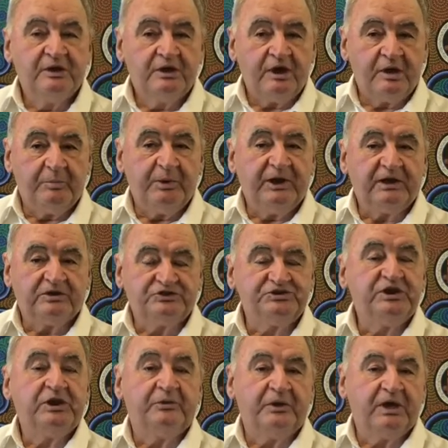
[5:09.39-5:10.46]
about
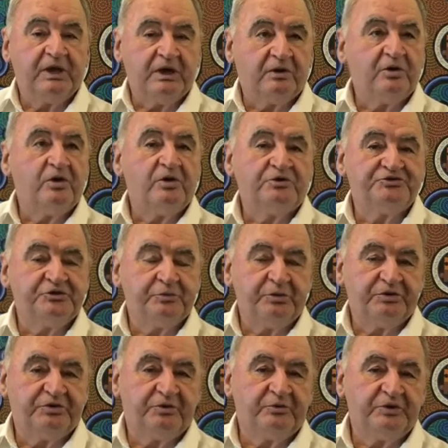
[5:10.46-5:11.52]
sharing our culture
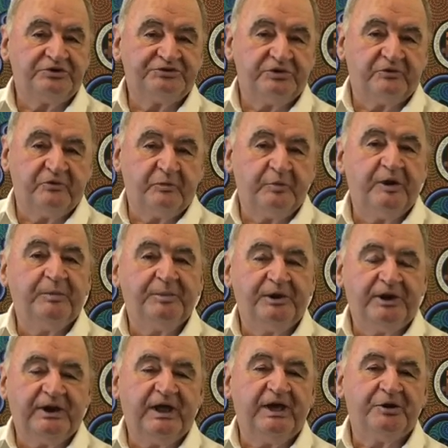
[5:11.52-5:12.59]
with the rest of the people
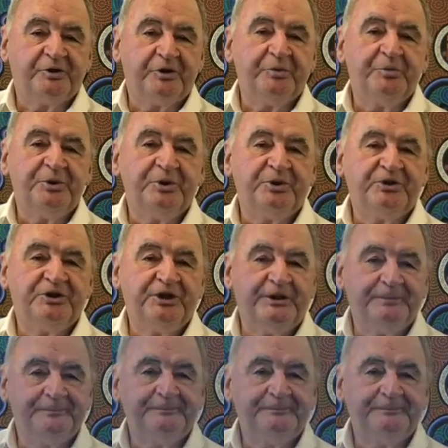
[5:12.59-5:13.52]
in our community.